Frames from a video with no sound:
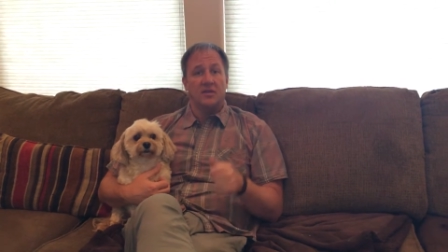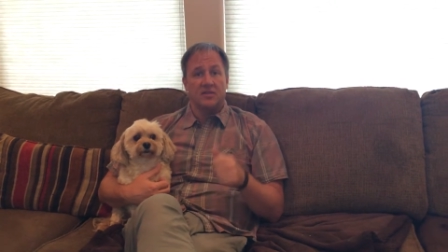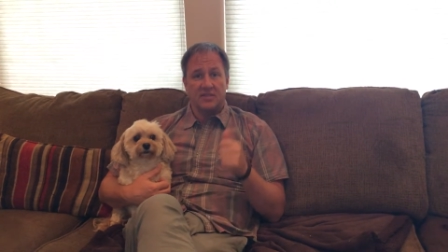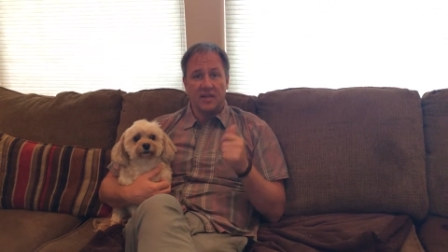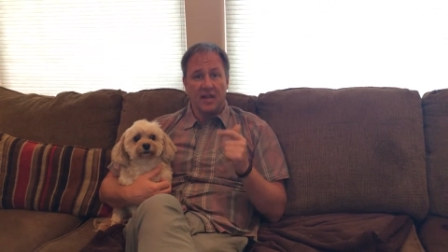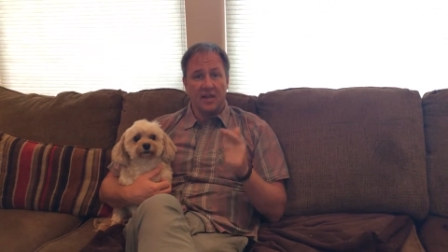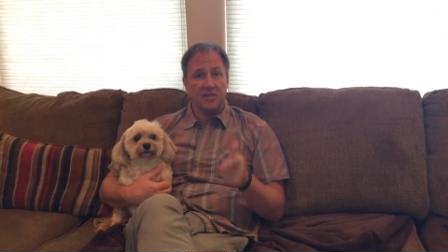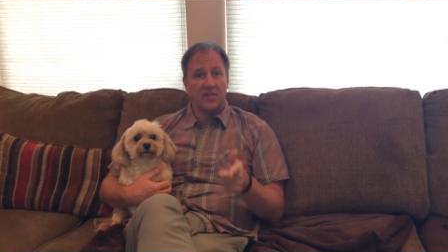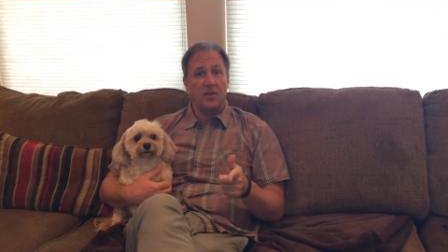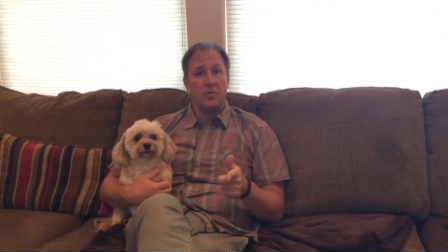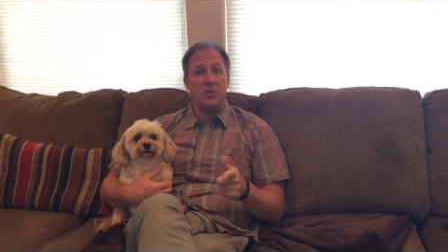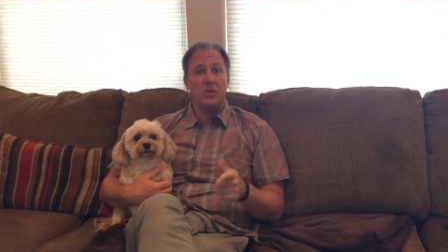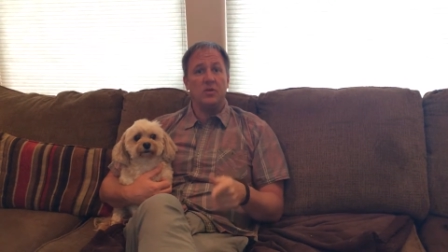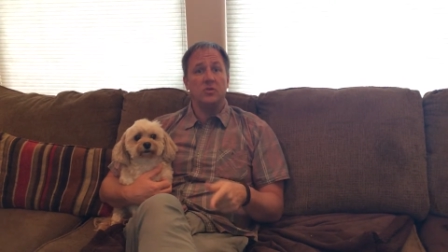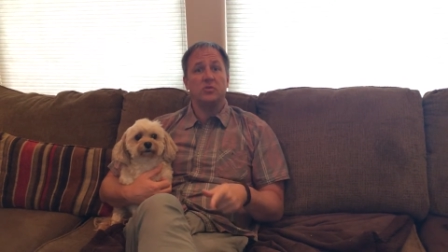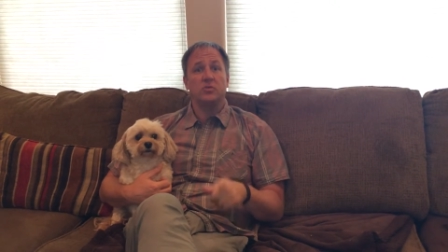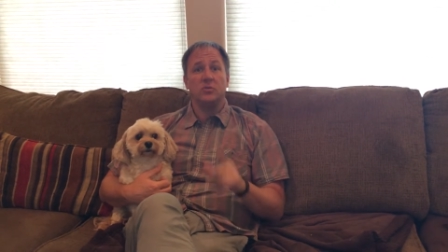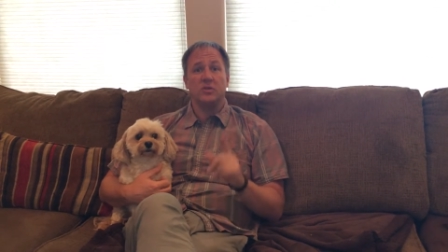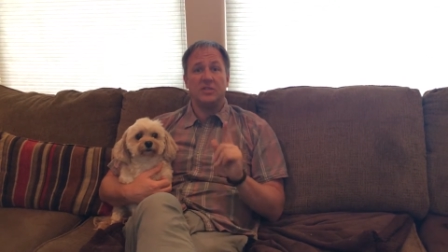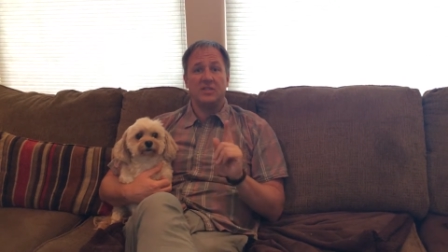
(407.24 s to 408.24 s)
Second thing we
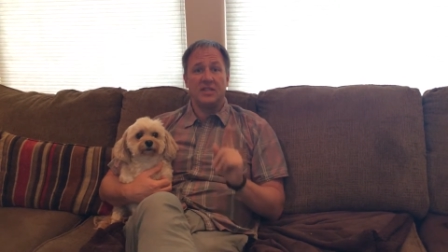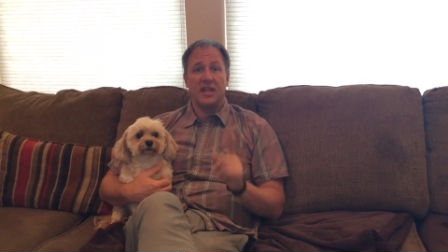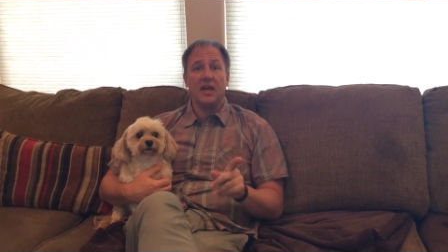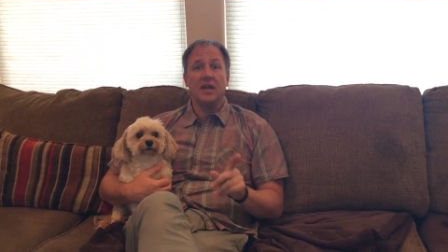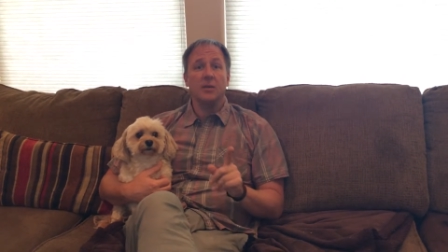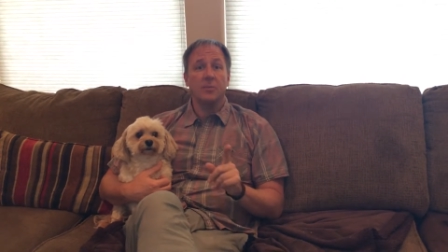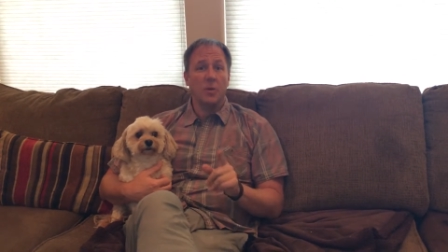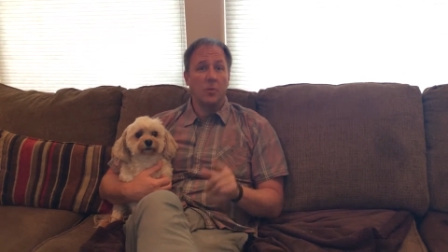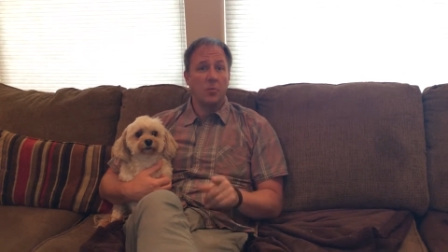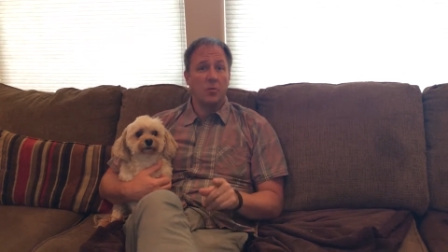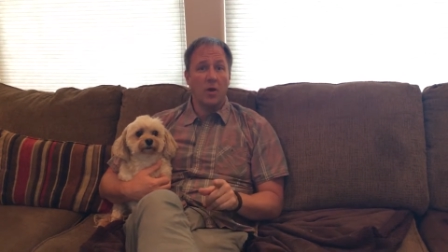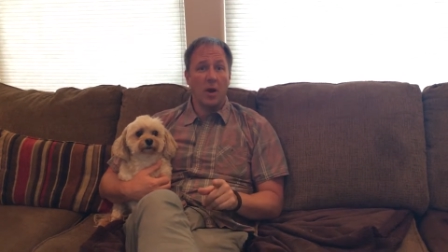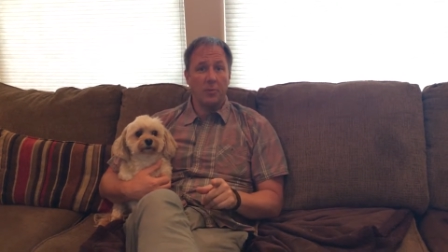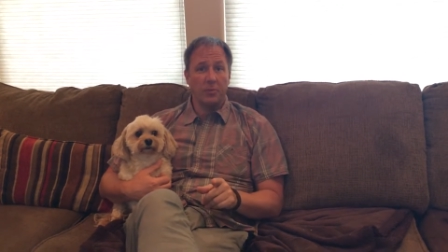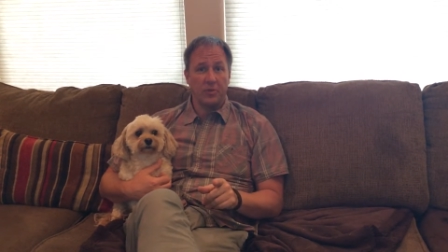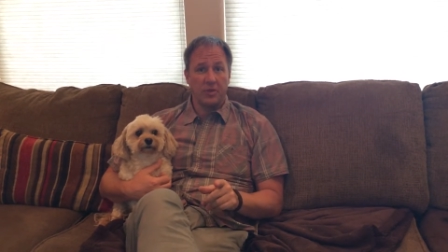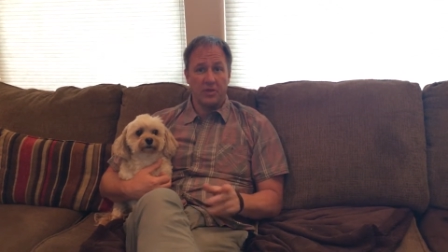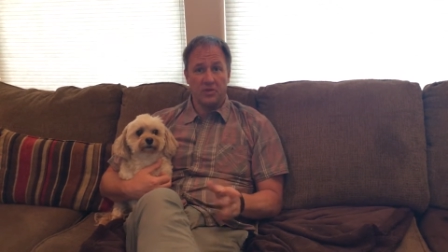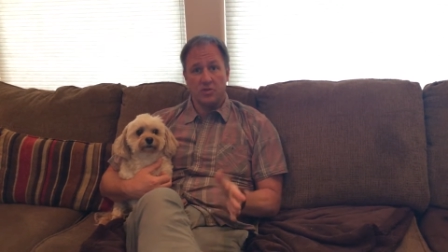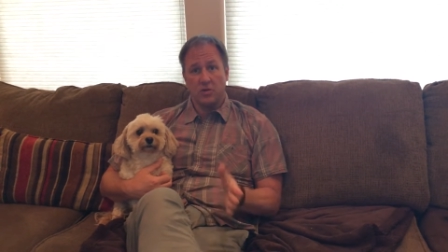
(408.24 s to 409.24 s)
do is we stand up
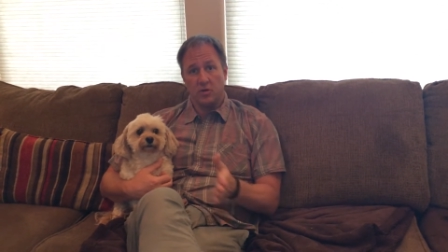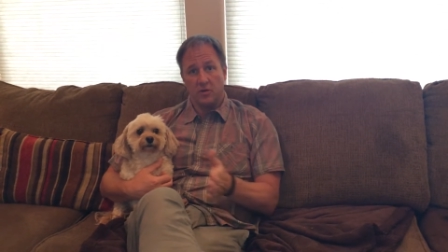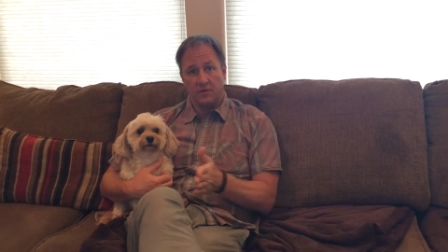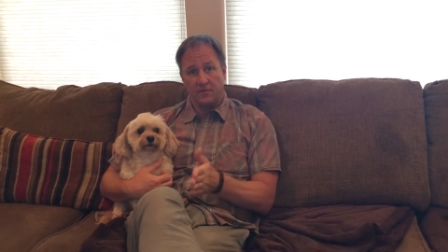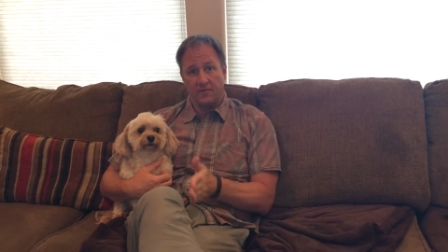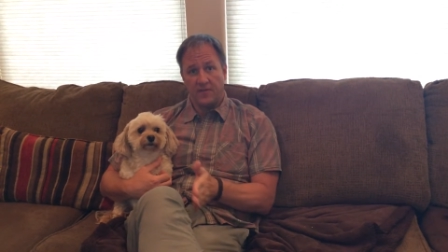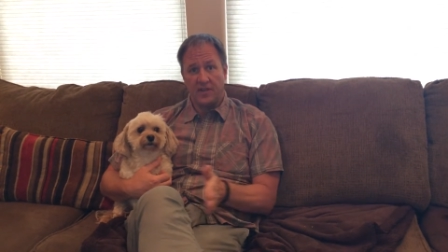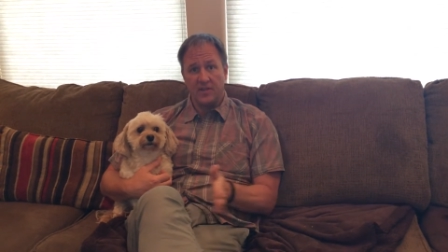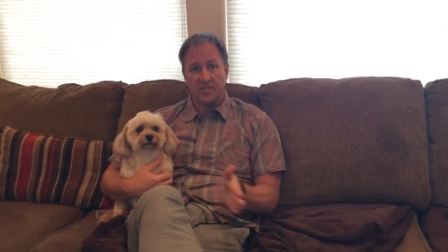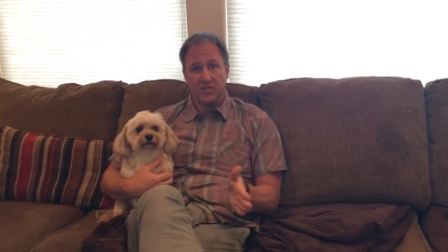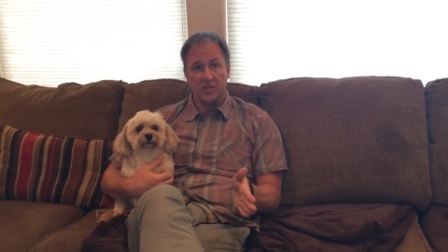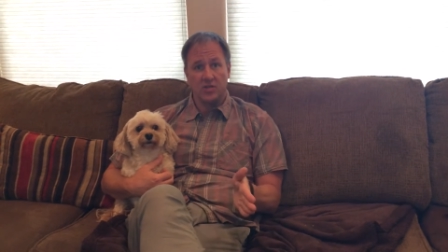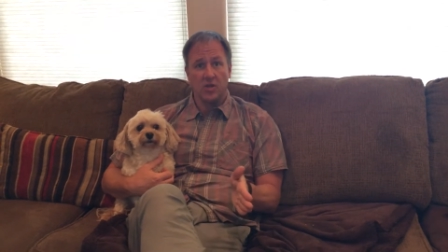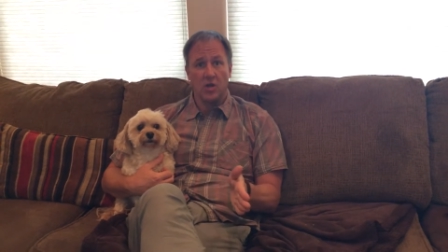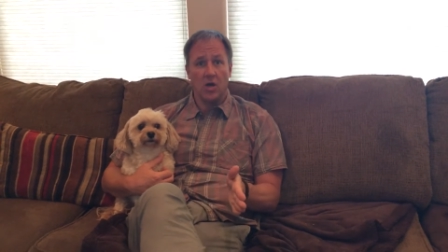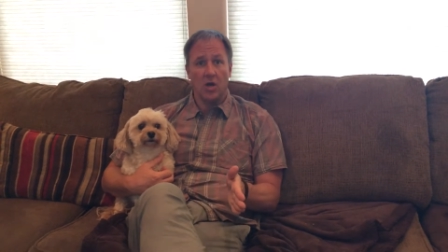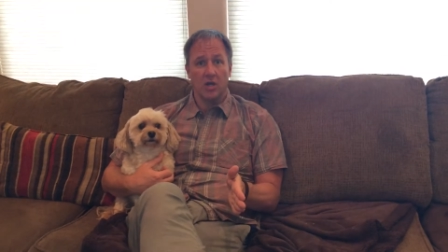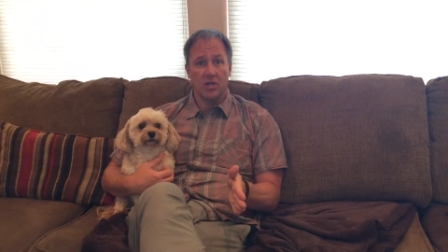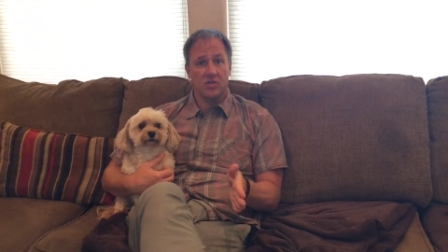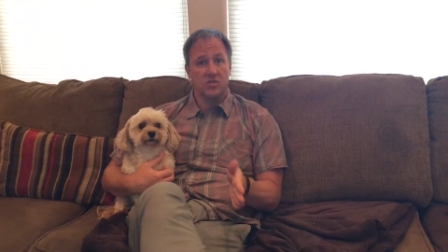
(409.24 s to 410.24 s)
abruptly and turn to face the dog.